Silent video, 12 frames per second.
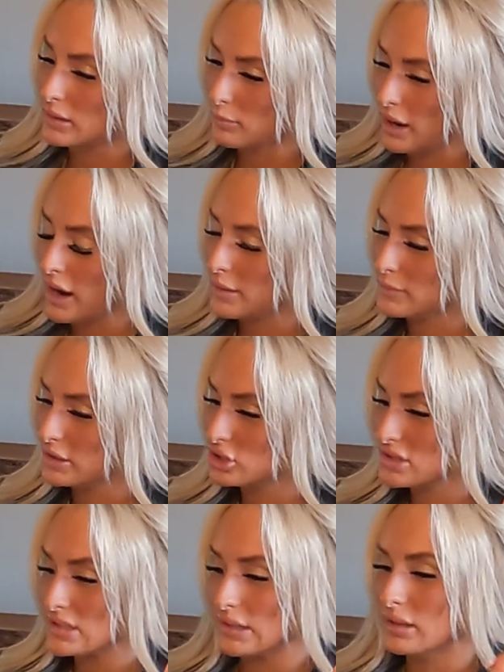behind me,
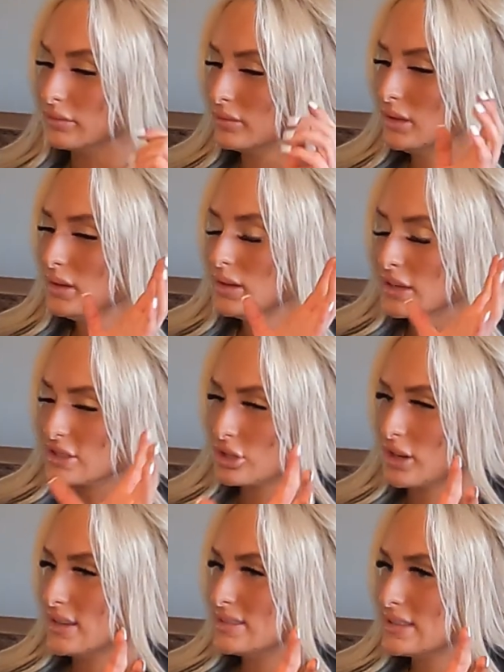just like a. It's
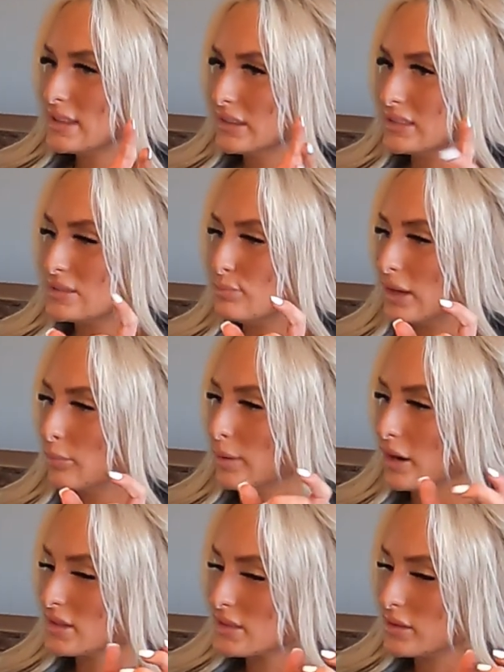crazy that these big
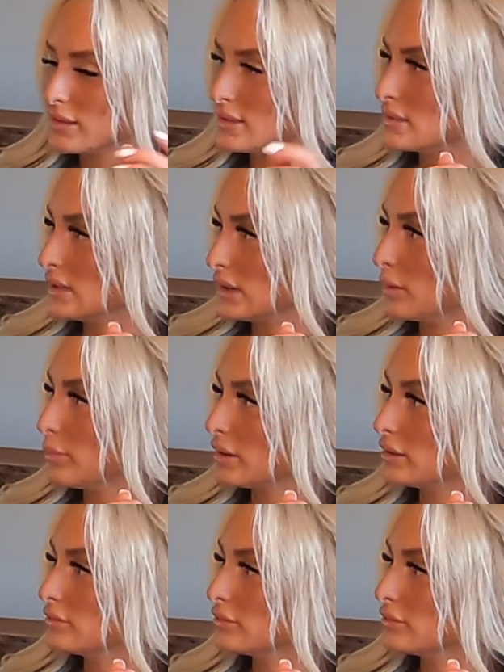bears, how they sneak up on you.